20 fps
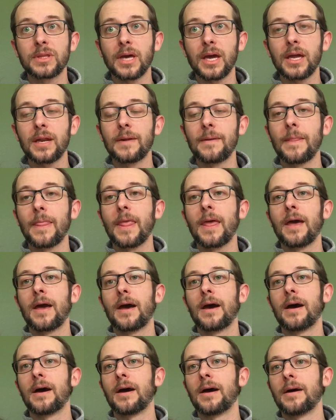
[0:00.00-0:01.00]
that,
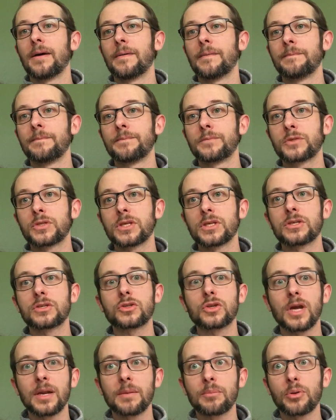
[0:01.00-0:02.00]
um, just
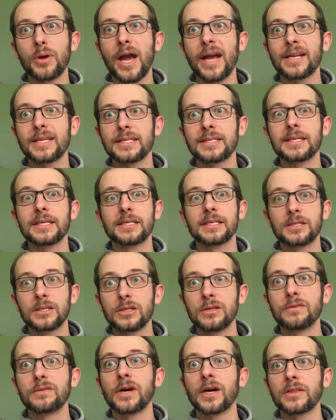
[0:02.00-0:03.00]
try to practice it until
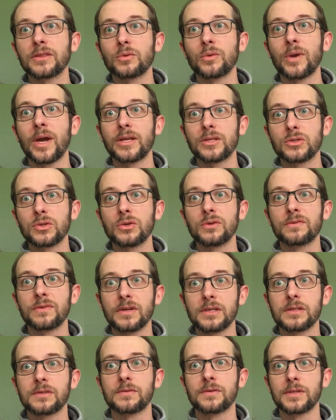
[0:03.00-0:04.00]
you've got the right
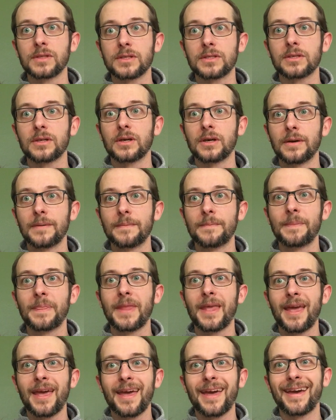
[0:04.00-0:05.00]
solfege for the song.
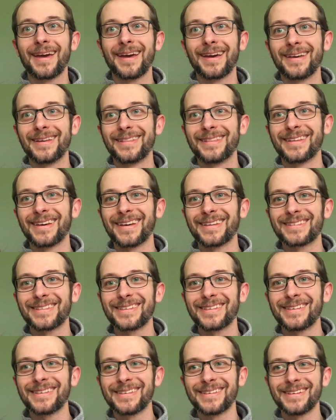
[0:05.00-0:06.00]
And that's
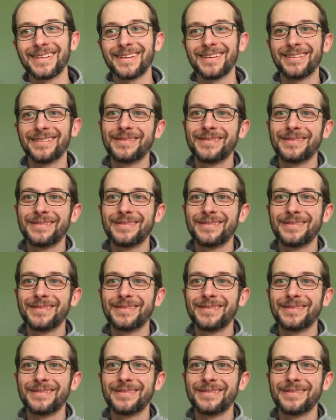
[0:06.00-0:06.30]
all.